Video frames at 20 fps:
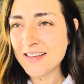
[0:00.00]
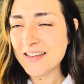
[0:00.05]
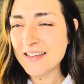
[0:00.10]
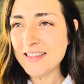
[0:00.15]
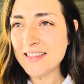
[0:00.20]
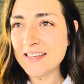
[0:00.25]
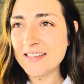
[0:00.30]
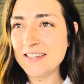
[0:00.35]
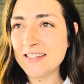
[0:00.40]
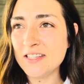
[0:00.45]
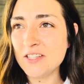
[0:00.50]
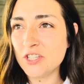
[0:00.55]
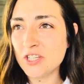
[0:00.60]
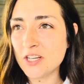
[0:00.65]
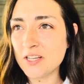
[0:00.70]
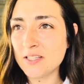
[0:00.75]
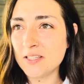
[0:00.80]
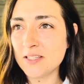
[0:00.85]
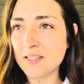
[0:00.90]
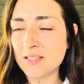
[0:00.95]
This is
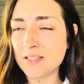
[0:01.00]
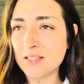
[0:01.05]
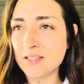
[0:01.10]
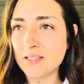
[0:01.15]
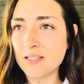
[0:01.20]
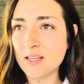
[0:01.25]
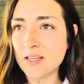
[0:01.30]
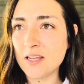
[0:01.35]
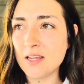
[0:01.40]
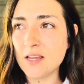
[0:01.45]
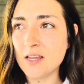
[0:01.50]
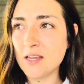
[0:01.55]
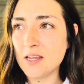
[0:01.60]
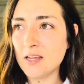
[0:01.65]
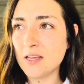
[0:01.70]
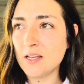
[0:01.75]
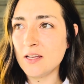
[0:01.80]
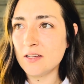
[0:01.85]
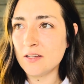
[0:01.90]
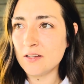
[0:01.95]
just
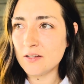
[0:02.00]
the